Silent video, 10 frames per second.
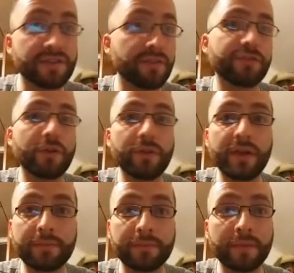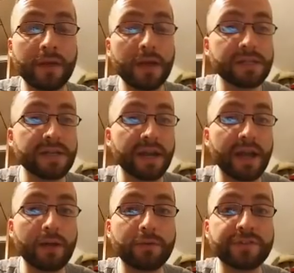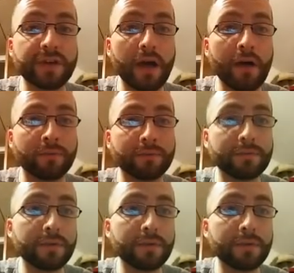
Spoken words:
and there's only 10 hours to go.